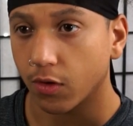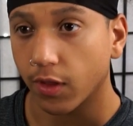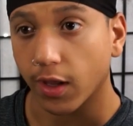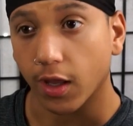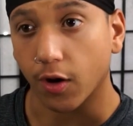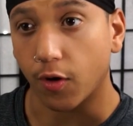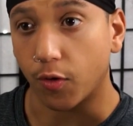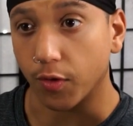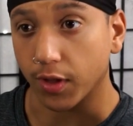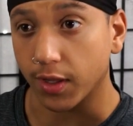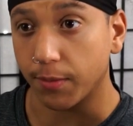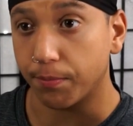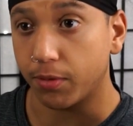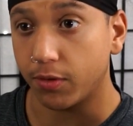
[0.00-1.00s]
Oh, they got a whole
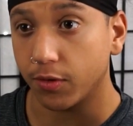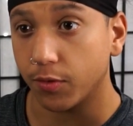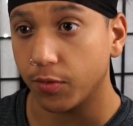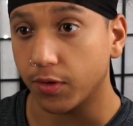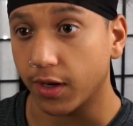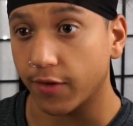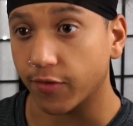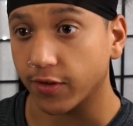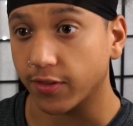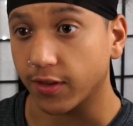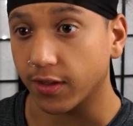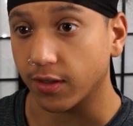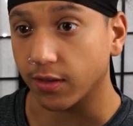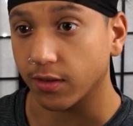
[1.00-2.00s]
imp balloon and
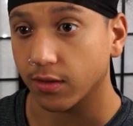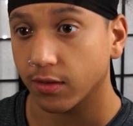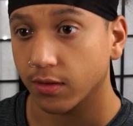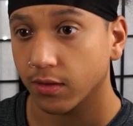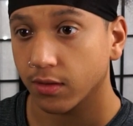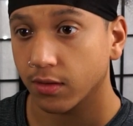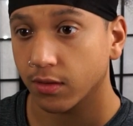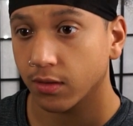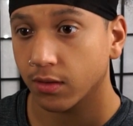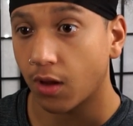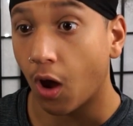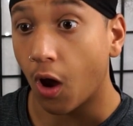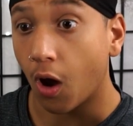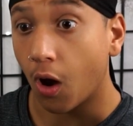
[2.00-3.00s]
everything. To the armored
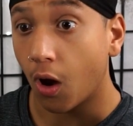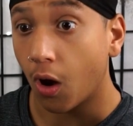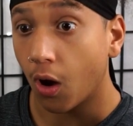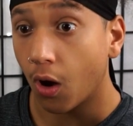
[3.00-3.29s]
titan.